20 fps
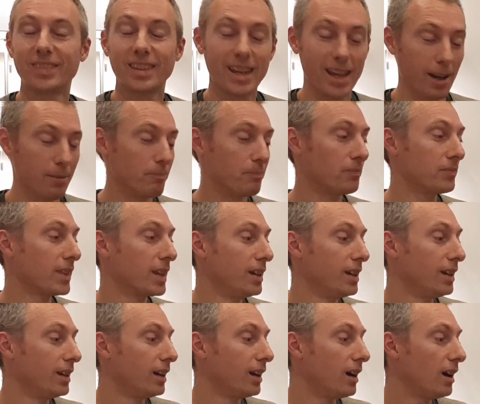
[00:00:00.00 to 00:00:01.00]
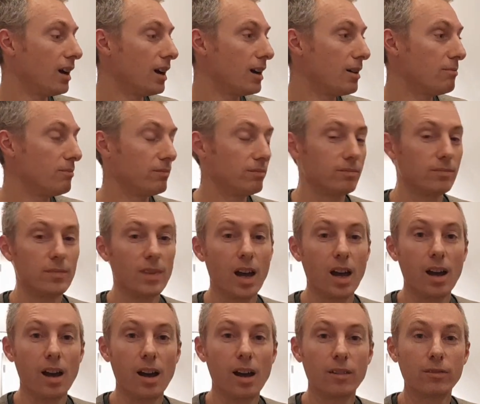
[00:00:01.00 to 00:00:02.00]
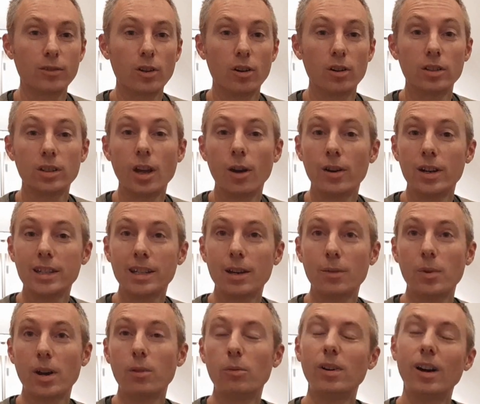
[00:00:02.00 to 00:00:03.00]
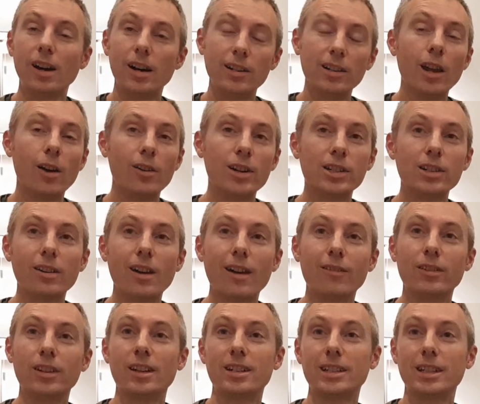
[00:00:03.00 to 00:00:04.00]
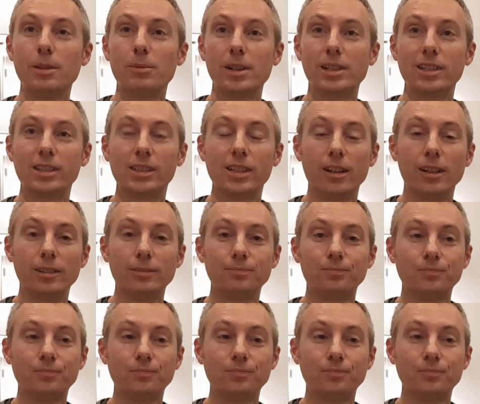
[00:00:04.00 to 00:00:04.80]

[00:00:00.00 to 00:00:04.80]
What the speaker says: Yeah. I've got no idea where. Well, no, I do have an idea where to start.